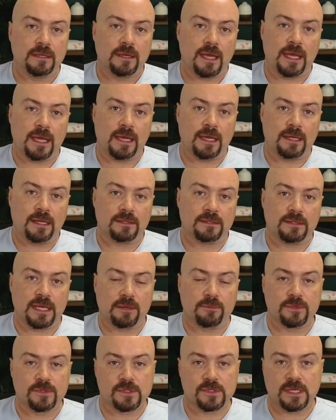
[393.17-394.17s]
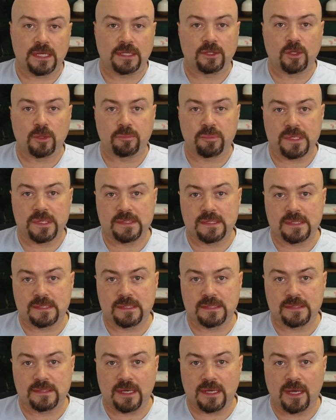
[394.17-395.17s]
and they will set their
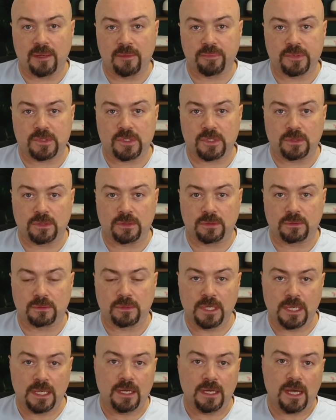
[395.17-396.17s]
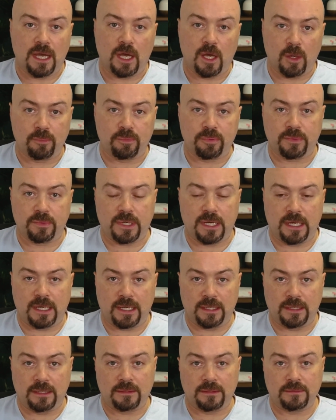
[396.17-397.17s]
businesses up to help
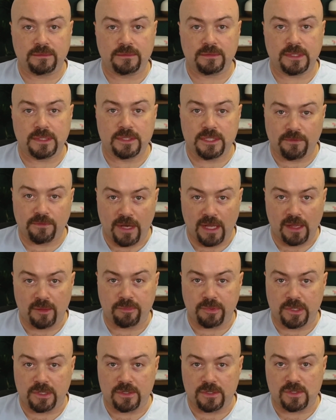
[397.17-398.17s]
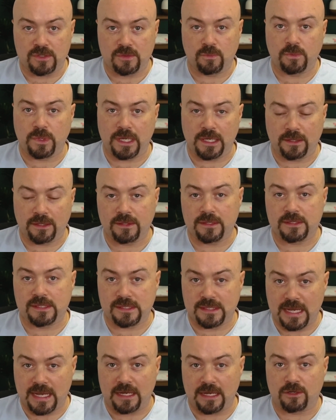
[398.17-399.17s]
developers with
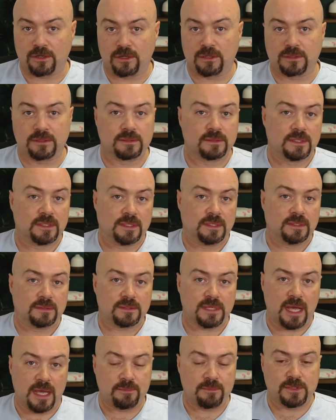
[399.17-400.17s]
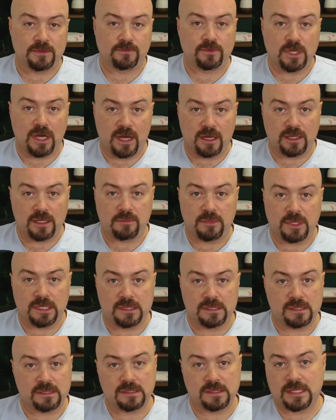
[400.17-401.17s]
standard types of
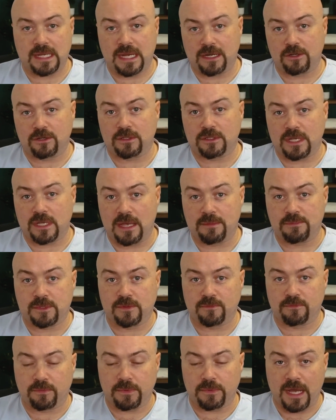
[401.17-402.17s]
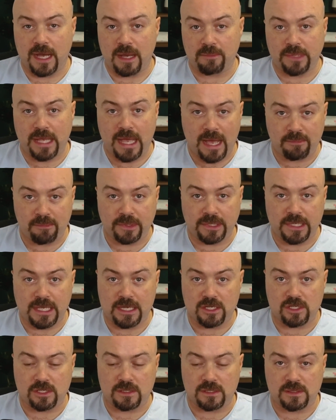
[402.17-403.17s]
documents, standard types of
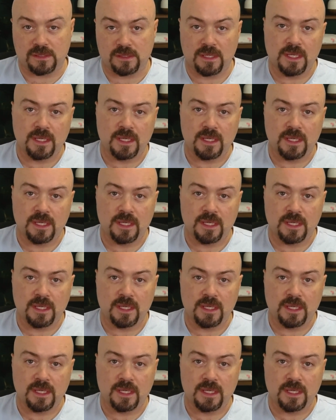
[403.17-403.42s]
applications.